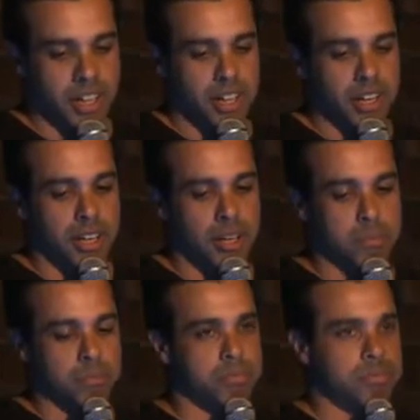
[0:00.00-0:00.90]

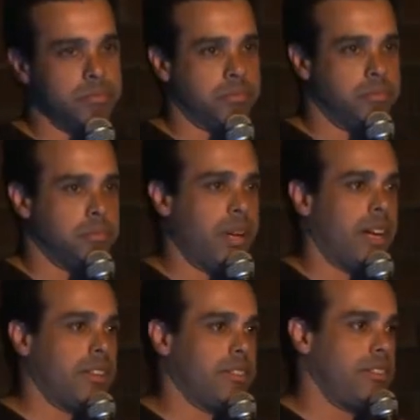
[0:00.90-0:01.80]

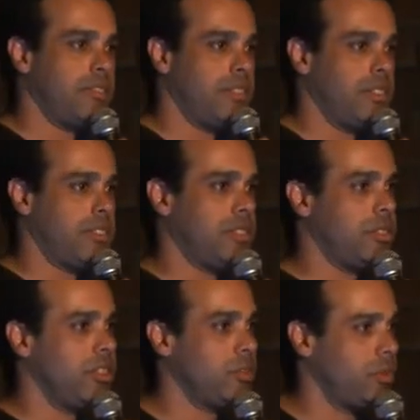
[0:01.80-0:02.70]
But as
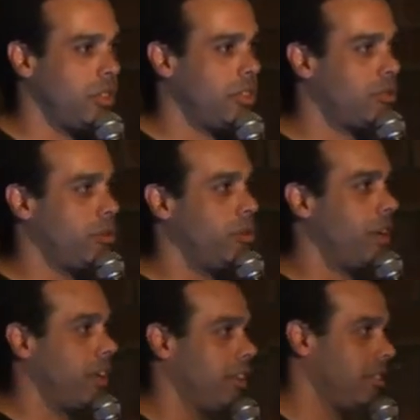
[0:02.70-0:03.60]
soon as we grew
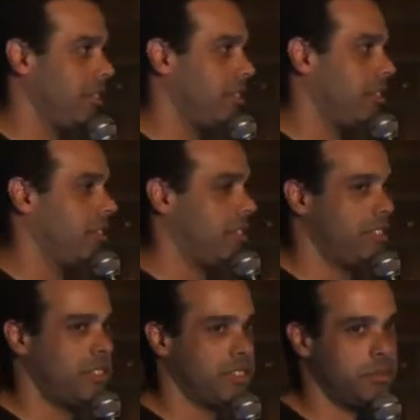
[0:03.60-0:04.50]
and our
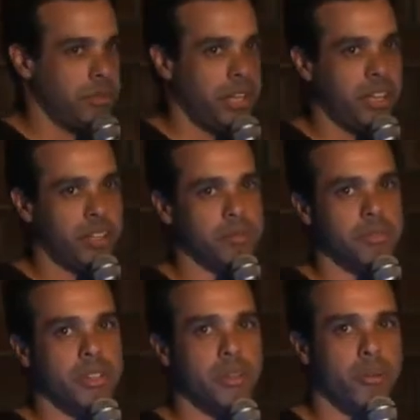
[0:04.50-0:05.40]
system became
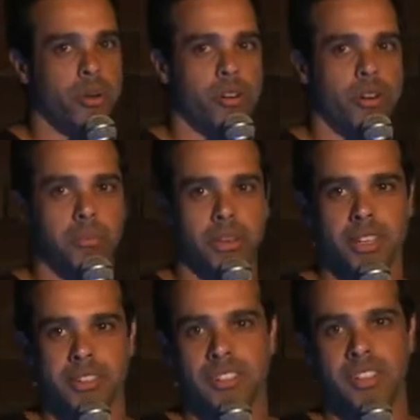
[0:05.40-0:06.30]
more
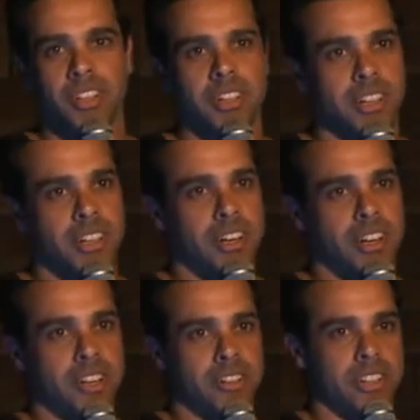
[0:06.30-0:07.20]
complex,
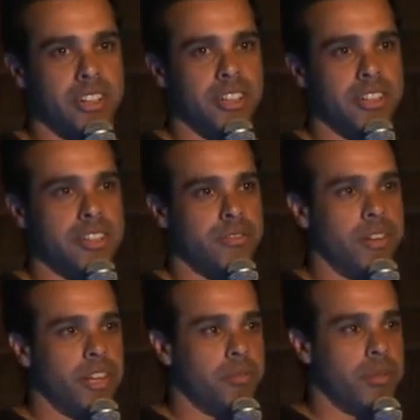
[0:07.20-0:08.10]
our
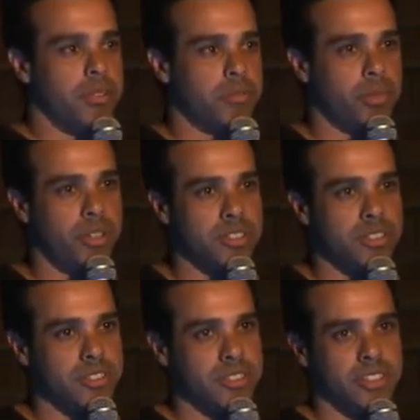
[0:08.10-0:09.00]
development
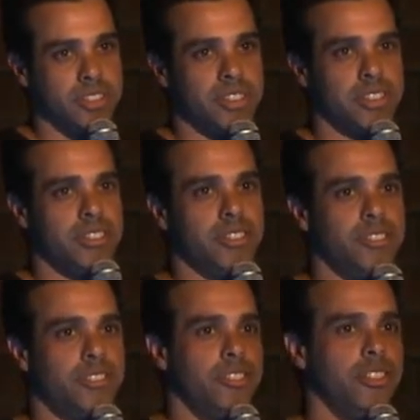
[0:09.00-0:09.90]
process
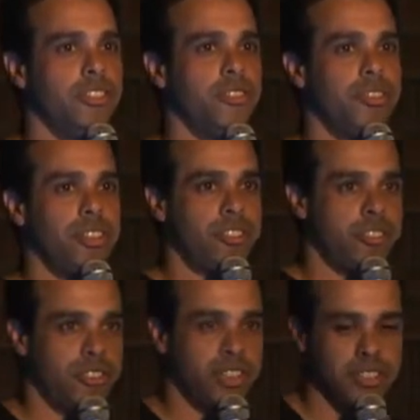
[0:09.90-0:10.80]
and new
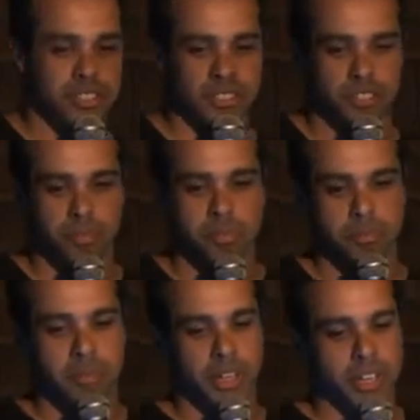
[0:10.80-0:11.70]
feature releases
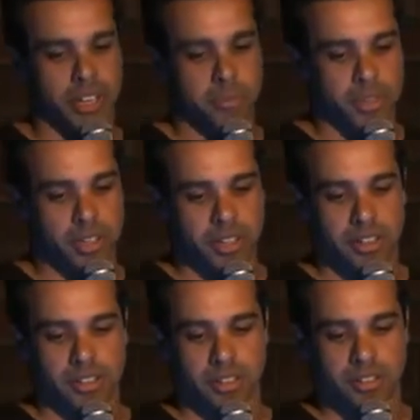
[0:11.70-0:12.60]
became
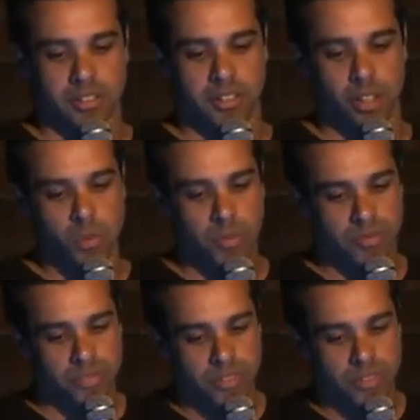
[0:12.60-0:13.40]
slow.